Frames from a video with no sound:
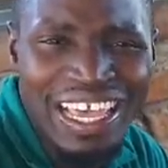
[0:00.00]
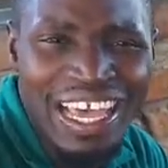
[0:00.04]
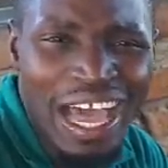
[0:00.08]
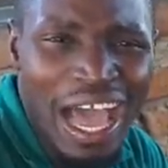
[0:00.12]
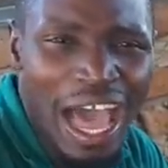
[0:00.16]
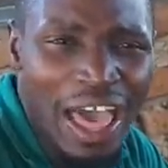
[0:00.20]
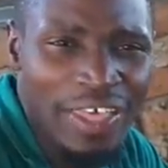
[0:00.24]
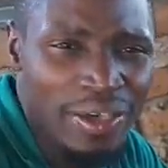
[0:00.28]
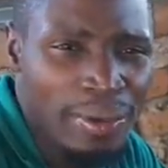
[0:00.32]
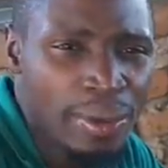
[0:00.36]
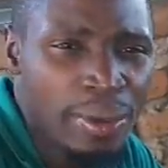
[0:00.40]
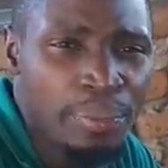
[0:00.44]

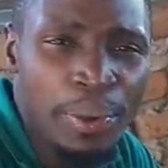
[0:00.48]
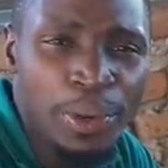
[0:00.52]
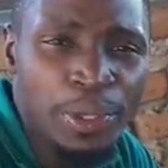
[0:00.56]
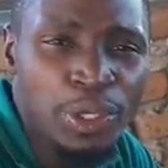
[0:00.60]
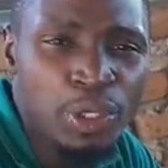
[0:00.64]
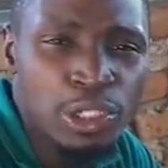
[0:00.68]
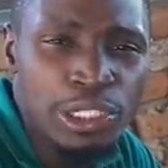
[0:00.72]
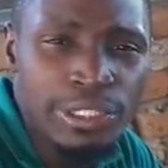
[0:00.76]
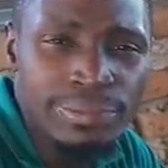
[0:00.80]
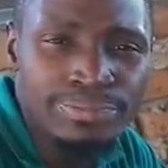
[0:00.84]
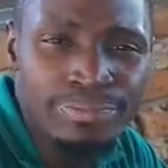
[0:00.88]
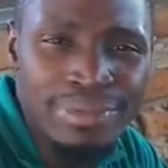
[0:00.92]
Other people
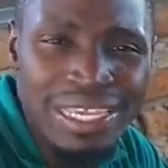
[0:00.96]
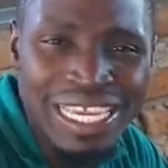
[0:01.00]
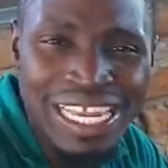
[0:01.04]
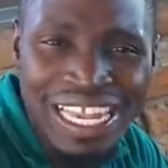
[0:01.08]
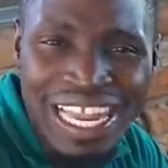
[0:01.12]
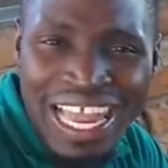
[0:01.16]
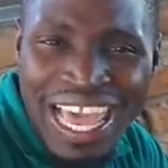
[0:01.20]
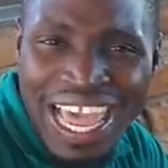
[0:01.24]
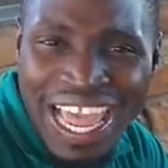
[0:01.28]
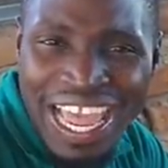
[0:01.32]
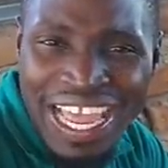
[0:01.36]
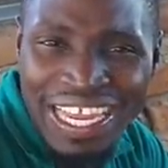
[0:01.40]
use
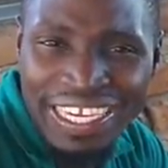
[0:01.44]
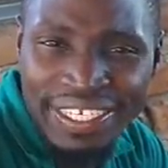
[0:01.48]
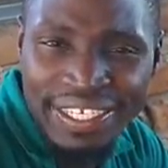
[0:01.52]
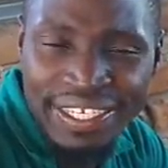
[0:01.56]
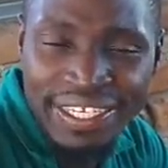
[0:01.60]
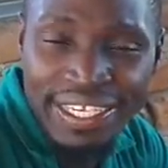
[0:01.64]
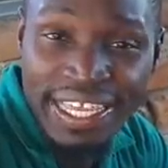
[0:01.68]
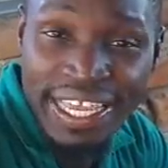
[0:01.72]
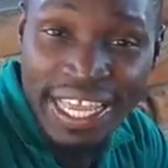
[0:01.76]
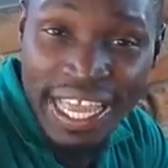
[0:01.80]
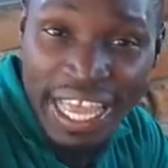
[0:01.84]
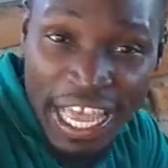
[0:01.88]
millet,
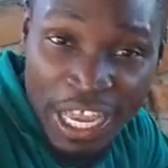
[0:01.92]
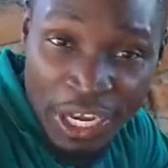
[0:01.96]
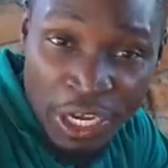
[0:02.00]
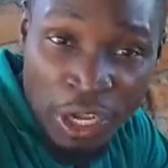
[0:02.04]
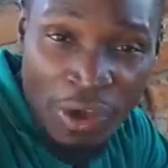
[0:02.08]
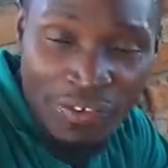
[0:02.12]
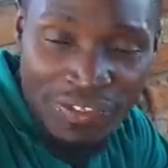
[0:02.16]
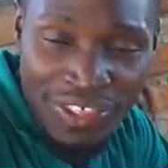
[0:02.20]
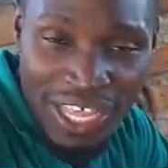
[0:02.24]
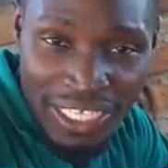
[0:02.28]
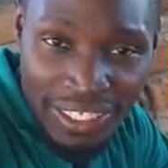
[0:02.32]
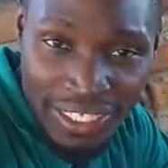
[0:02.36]
any
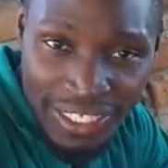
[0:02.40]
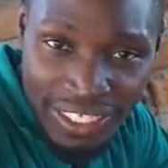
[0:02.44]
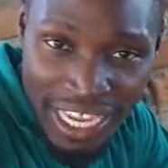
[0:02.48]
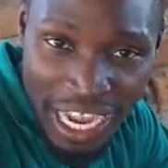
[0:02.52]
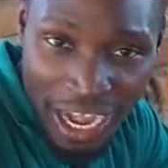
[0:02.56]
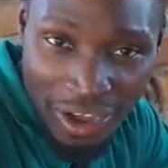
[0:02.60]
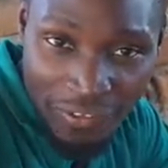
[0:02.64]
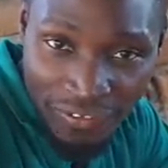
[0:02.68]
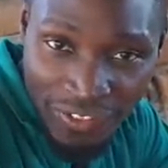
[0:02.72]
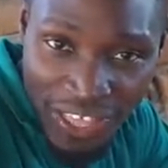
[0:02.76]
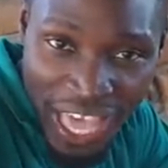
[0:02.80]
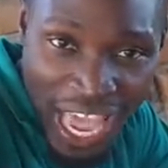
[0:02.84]
of that
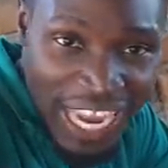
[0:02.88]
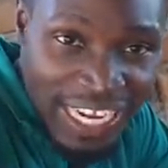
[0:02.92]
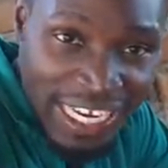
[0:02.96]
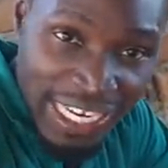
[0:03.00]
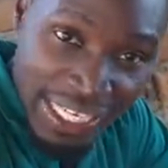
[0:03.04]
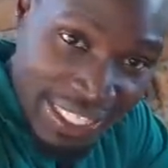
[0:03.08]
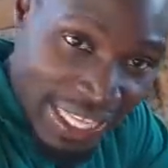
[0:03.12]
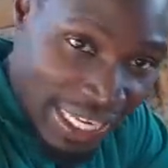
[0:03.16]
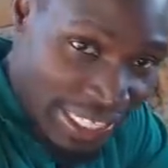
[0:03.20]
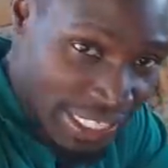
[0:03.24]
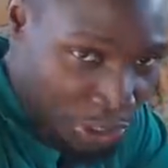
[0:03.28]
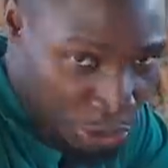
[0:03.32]
stuff. The idea
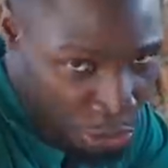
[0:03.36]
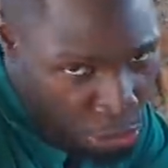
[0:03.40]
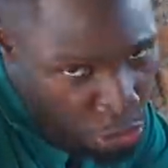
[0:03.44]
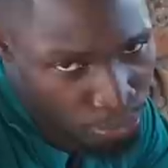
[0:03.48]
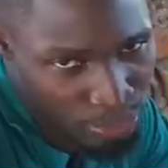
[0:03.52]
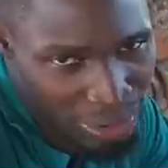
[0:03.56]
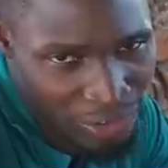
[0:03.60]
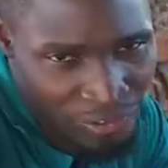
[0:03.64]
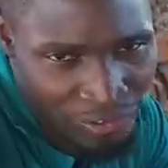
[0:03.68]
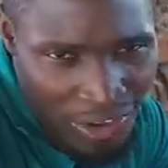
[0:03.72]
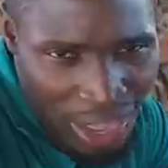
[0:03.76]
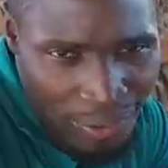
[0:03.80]
is that it
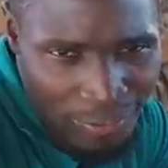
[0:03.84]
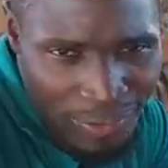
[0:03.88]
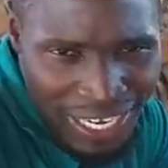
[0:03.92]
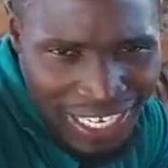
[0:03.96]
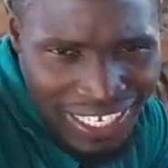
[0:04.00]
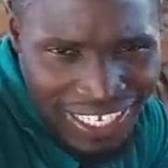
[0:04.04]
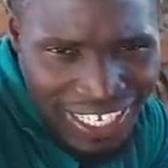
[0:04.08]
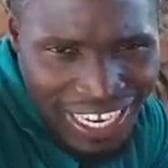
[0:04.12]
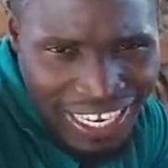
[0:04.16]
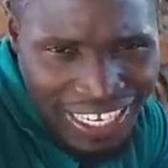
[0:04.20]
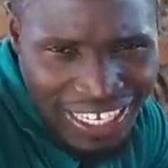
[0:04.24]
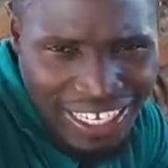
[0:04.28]
should be
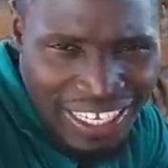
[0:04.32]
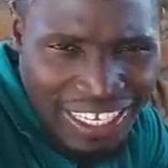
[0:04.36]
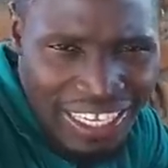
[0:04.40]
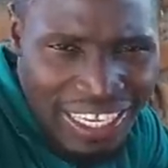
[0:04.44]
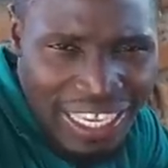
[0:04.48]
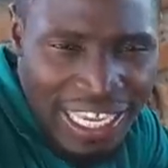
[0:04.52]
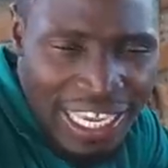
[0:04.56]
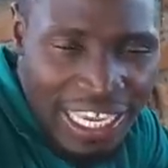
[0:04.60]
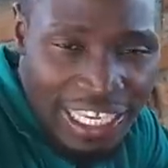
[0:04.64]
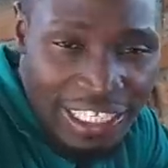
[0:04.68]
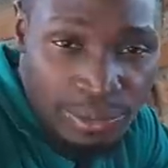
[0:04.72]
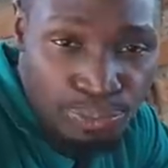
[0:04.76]
fermented.
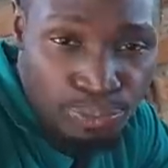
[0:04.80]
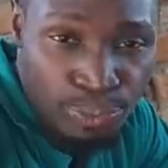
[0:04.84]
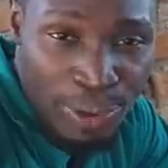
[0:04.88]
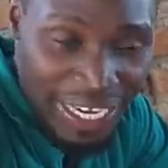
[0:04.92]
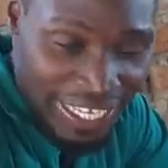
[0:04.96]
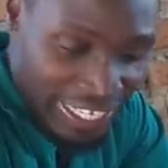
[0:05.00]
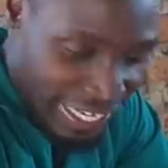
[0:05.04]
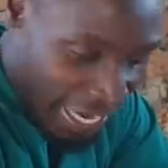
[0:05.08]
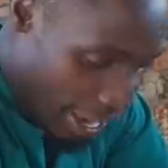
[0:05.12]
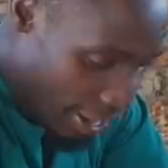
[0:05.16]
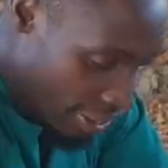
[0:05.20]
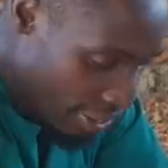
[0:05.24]
It's
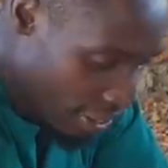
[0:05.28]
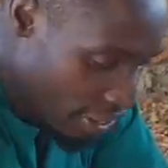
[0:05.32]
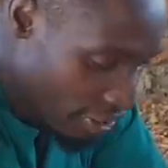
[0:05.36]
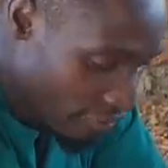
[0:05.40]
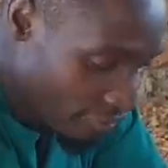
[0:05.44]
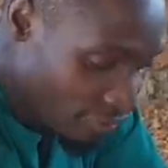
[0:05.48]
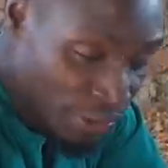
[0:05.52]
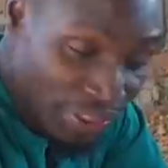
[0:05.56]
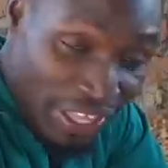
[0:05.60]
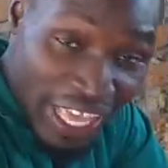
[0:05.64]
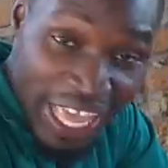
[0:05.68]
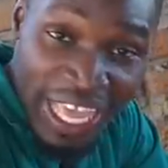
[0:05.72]
better
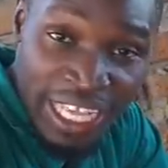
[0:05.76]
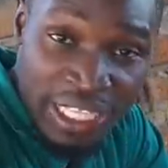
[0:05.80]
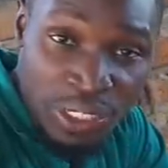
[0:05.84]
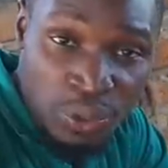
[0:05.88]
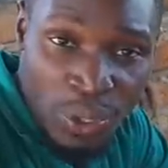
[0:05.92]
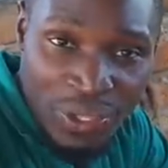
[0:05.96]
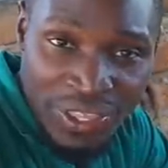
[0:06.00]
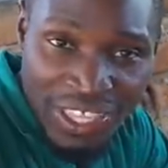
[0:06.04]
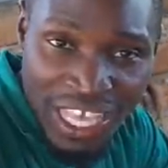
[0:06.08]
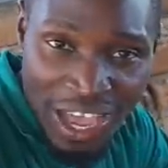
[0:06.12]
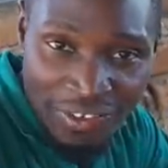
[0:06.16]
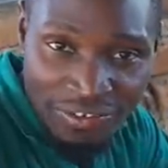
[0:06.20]
for the eggs
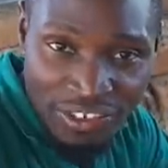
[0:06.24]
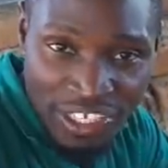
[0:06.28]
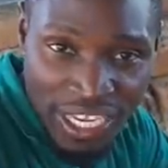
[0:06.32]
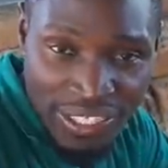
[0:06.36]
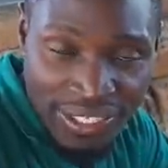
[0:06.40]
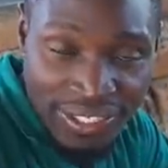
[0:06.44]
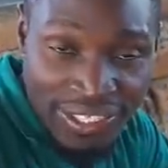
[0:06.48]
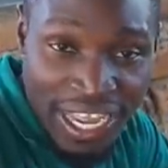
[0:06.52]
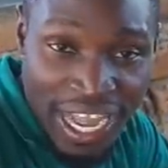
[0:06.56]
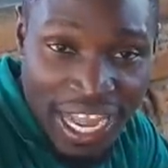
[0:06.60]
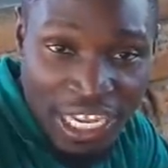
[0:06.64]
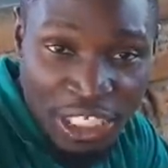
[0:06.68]
when they have
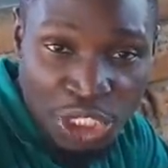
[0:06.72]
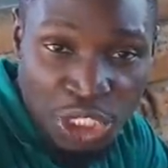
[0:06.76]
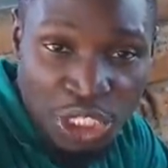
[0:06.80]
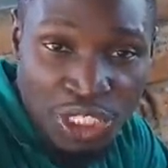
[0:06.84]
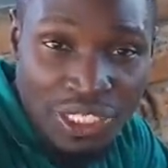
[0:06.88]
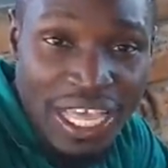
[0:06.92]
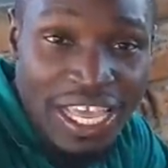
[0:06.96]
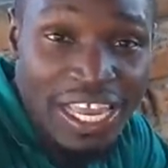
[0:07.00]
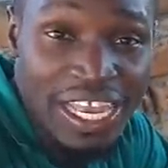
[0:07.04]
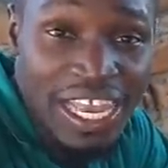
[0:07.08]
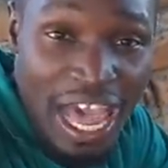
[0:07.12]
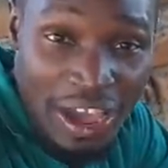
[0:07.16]
just hatched.
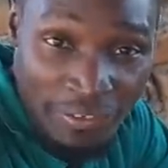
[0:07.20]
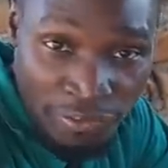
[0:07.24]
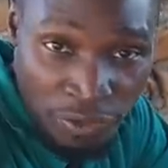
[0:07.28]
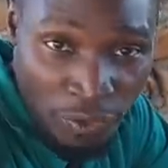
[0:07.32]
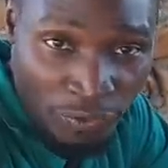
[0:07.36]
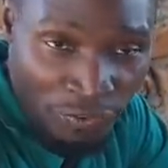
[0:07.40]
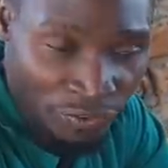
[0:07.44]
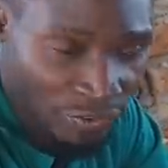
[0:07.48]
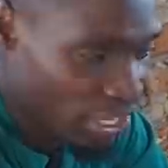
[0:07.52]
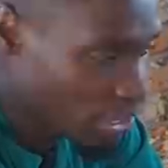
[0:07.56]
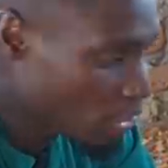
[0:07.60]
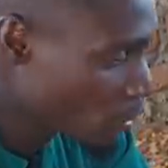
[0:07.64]
They love
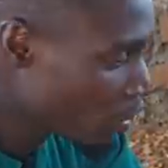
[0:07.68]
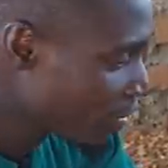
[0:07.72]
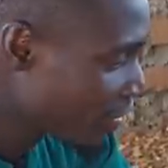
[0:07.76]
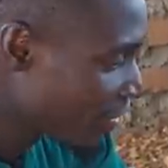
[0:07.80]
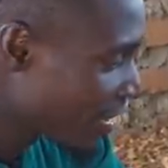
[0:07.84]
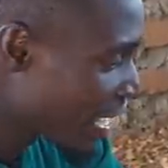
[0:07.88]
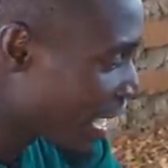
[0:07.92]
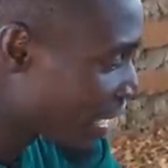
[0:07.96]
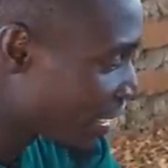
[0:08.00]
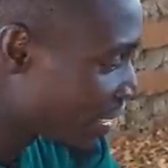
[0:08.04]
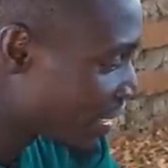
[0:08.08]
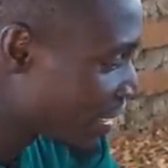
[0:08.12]
to feed on
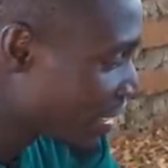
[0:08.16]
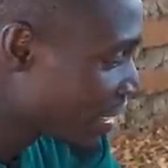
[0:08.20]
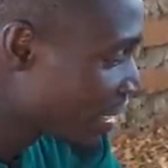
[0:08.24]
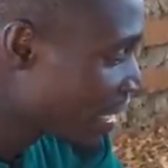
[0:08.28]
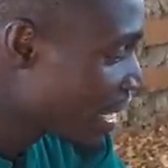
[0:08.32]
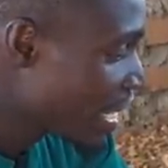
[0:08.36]
that.